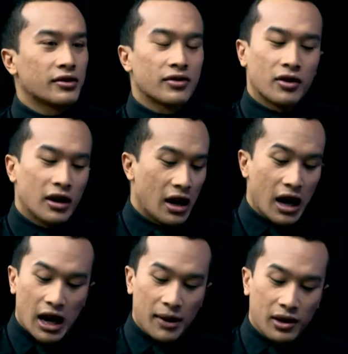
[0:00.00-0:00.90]
So
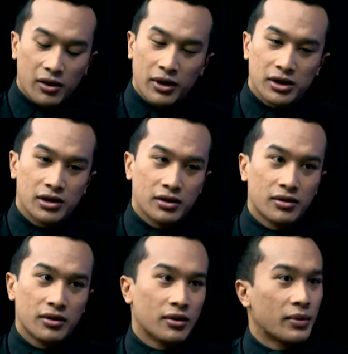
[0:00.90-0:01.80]
I'm going to wish
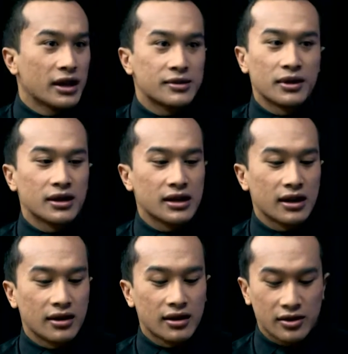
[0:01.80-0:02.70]
you the best because I
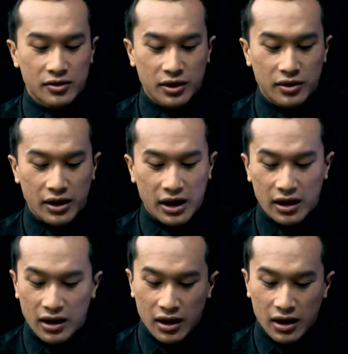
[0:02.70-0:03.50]
think that's really great.